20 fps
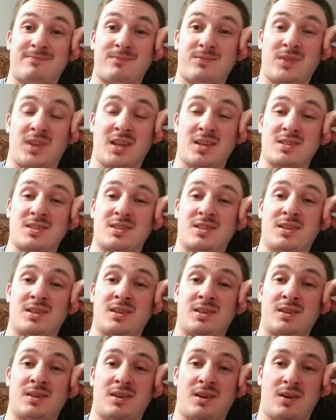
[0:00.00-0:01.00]
thanks
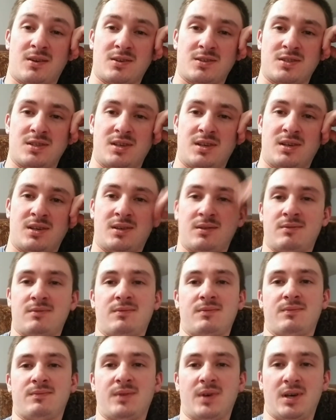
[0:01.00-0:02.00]
to courtesy of
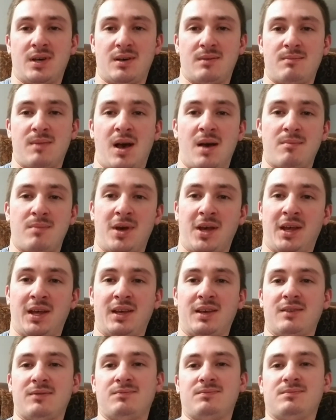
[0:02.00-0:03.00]
my
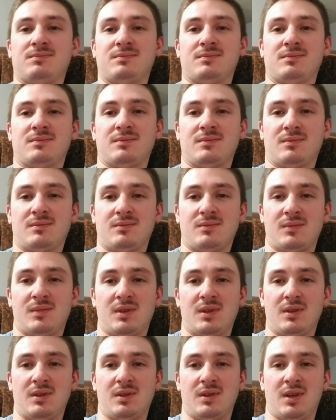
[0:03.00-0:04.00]
bank
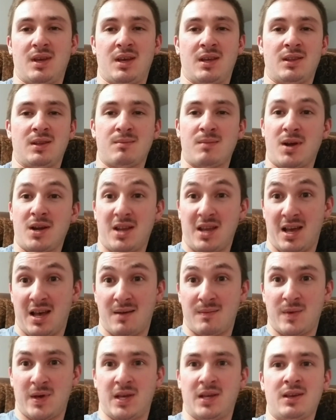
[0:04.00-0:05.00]
and the money I
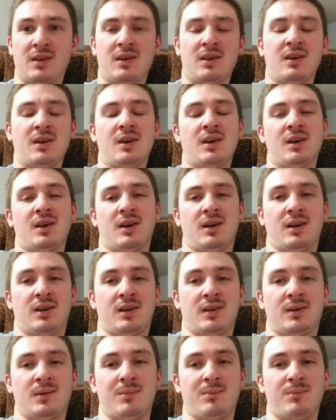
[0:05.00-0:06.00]
make,
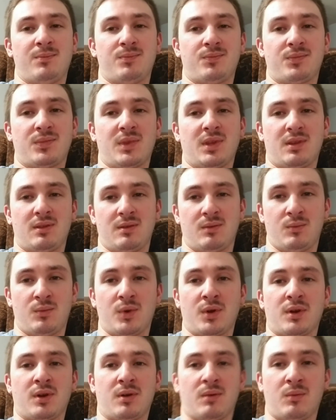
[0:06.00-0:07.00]

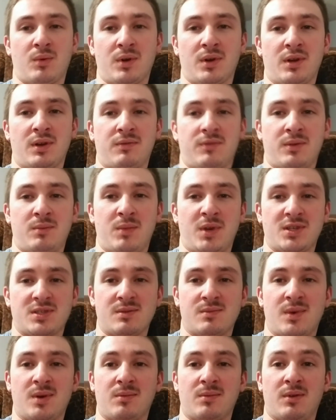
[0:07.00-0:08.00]
we're gonna definitely make
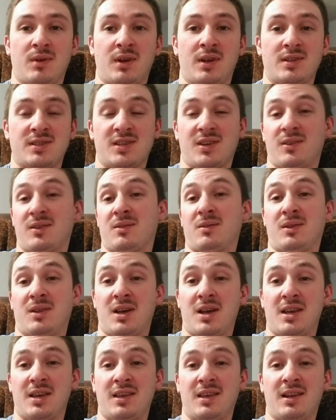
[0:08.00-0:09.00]
some upgrades. Y'all gonna
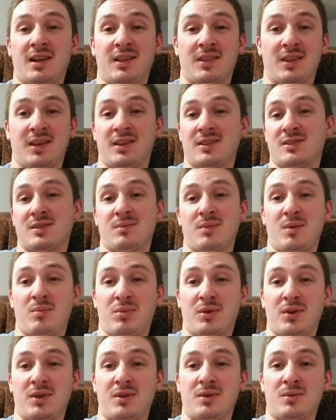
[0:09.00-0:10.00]
like it. I think it's gonna be
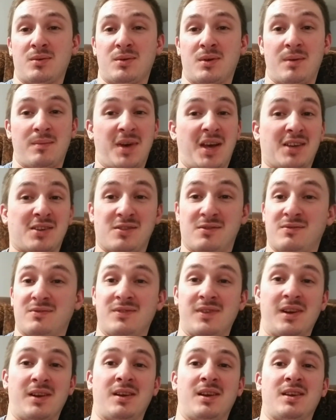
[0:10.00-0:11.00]
pretty cool. I'm actually
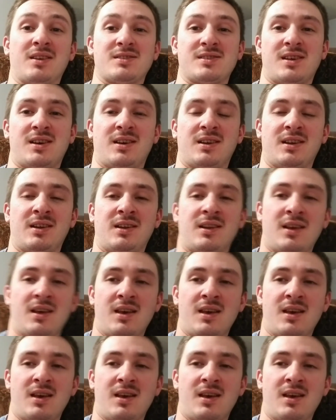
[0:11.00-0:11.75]
very excited.